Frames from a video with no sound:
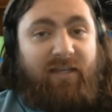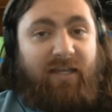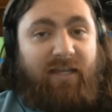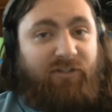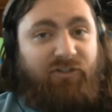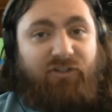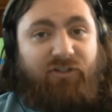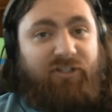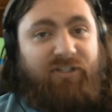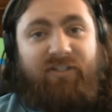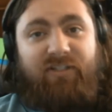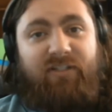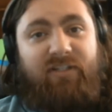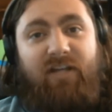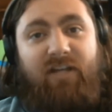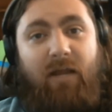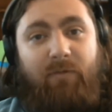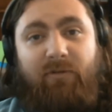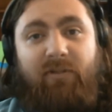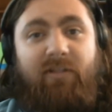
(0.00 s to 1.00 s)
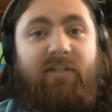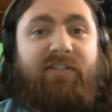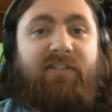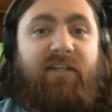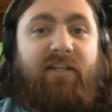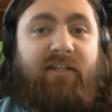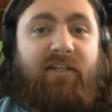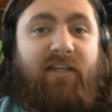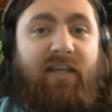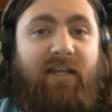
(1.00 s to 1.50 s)
It's just not
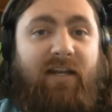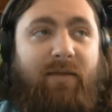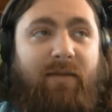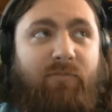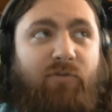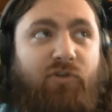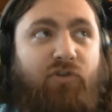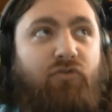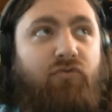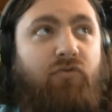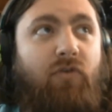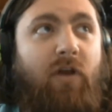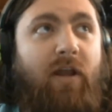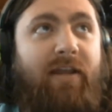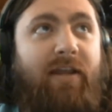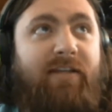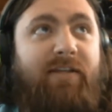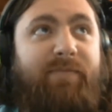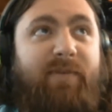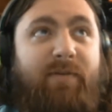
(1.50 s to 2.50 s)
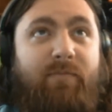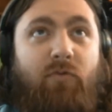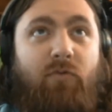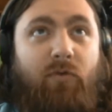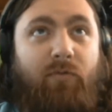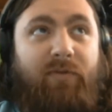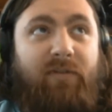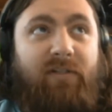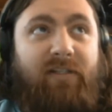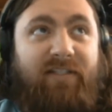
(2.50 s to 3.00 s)
realistic, and I'm trying to be
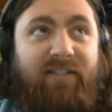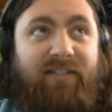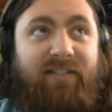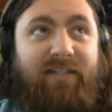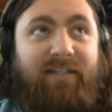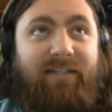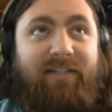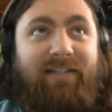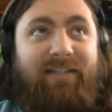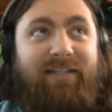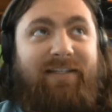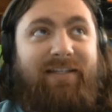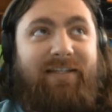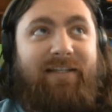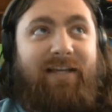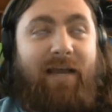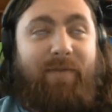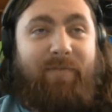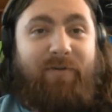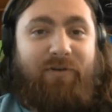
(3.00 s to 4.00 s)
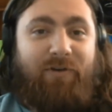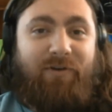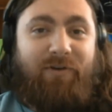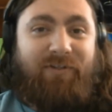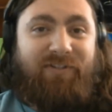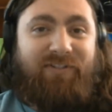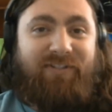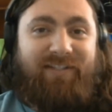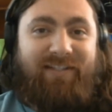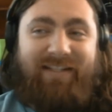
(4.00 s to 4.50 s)
more realistic. I'm a
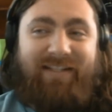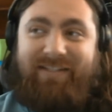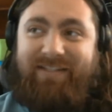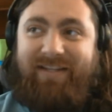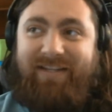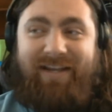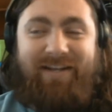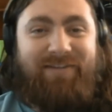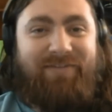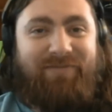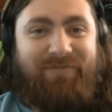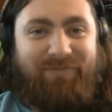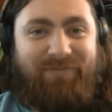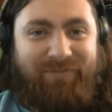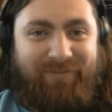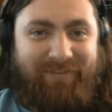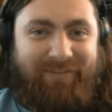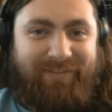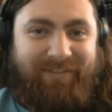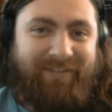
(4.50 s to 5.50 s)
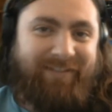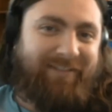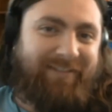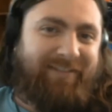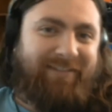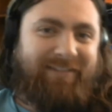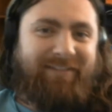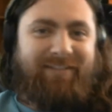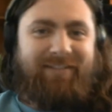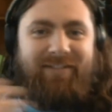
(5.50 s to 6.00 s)
nurse. That's kind of
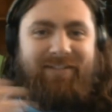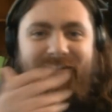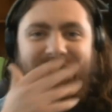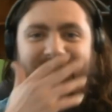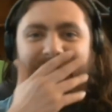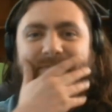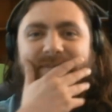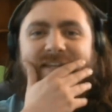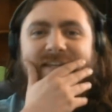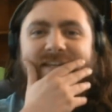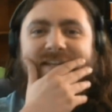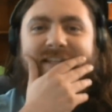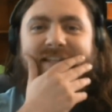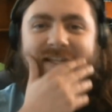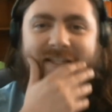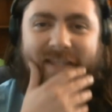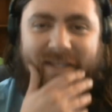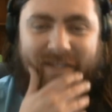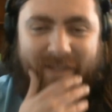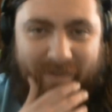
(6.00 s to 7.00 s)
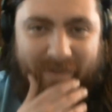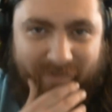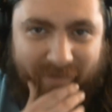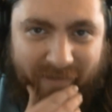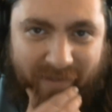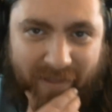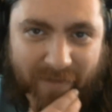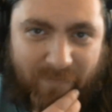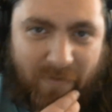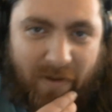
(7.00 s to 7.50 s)
something, like,
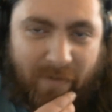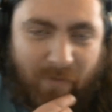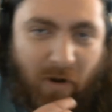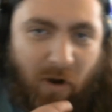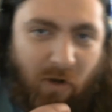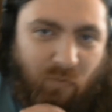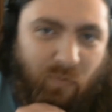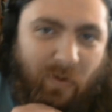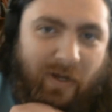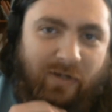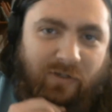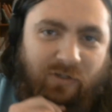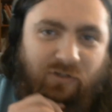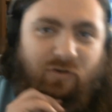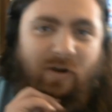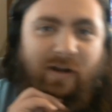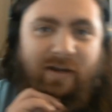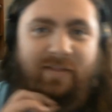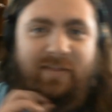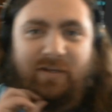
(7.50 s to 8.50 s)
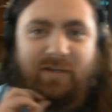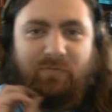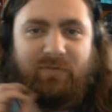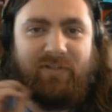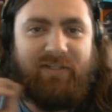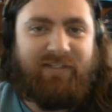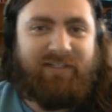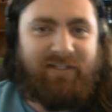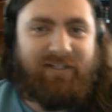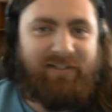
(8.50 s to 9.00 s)
I'm hardwired to try to think
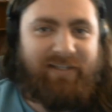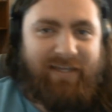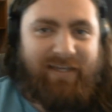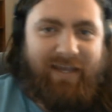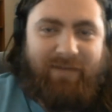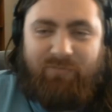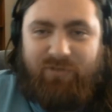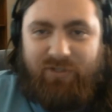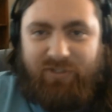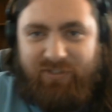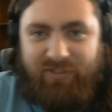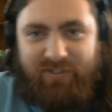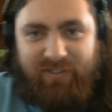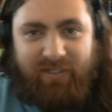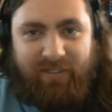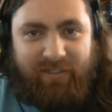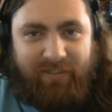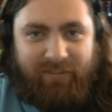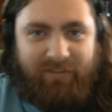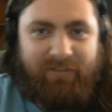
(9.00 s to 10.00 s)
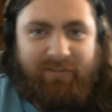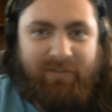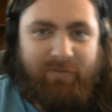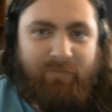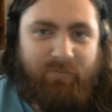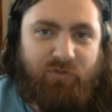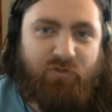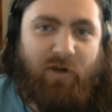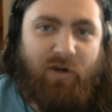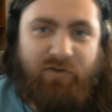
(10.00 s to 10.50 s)
realistically. I'm just
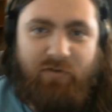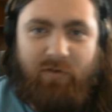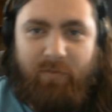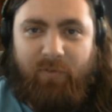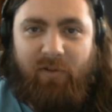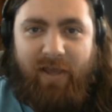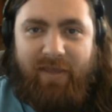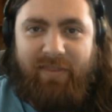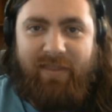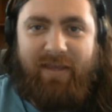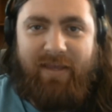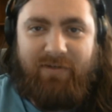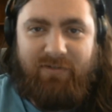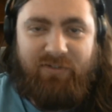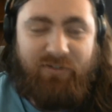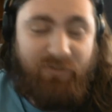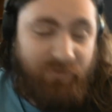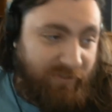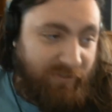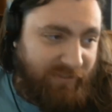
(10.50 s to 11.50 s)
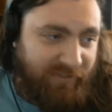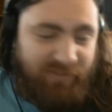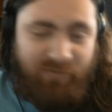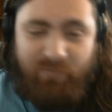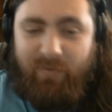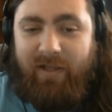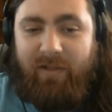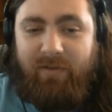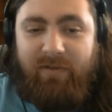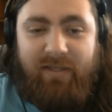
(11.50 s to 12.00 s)
trying to apply that to this
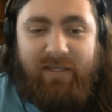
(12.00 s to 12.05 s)
as well.